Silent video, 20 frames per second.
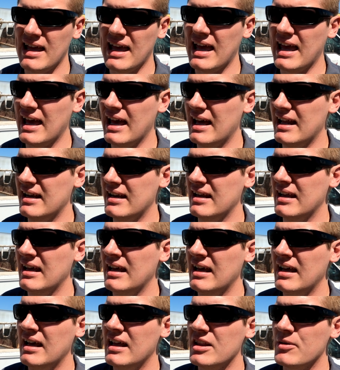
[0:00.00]
And
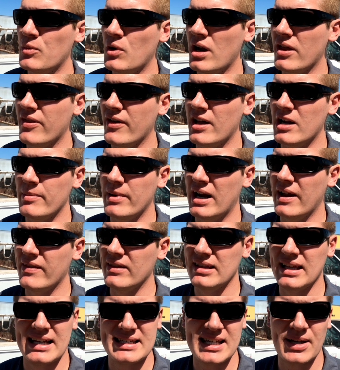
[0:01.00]
the more I thought about it,
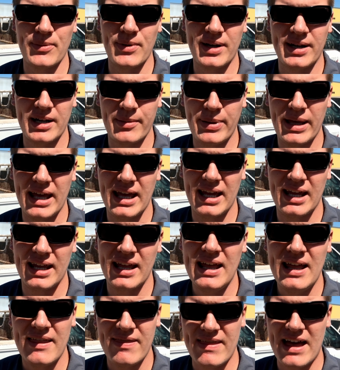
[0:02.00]
the less I wanted to pay
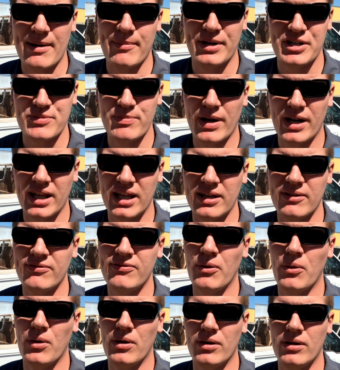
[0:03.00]
that much money
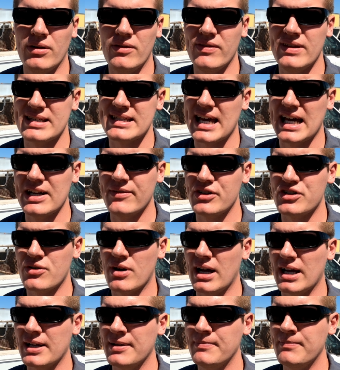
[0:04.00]
for this kind of a
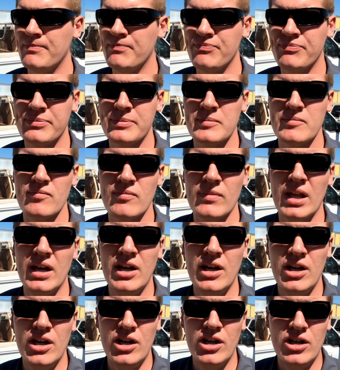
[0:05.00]
truck.
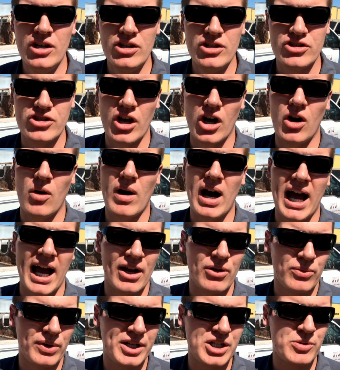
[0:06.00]
So I
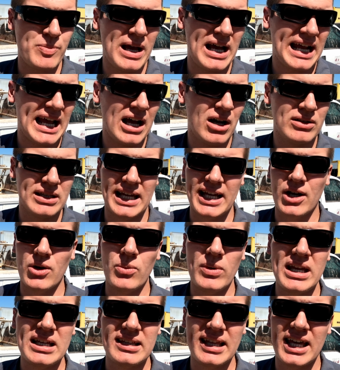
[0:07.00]
reached back out like a
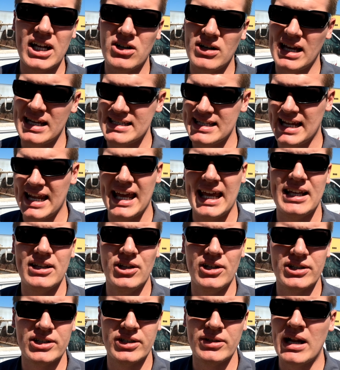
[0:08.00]
week later and I said, hey,
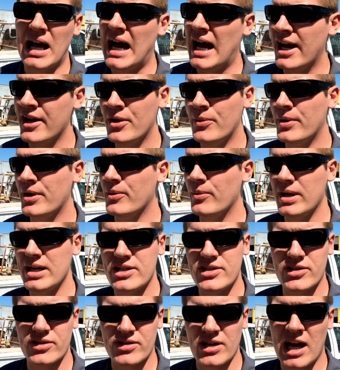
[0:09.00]
look, dude, I don't want to
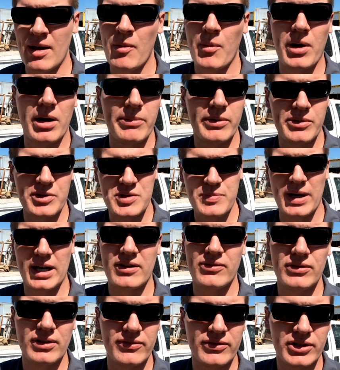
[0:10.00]
waste your time. I want to be
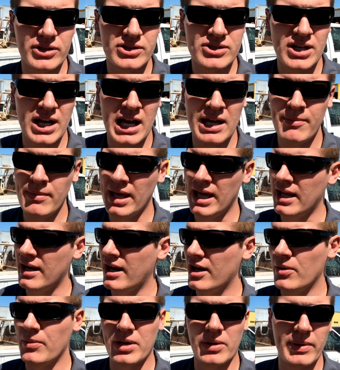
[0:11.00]
respectful of your time, and
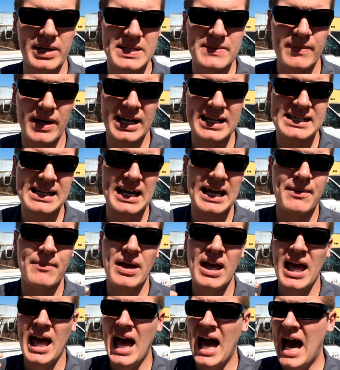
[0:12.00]
I don't want to waste my time.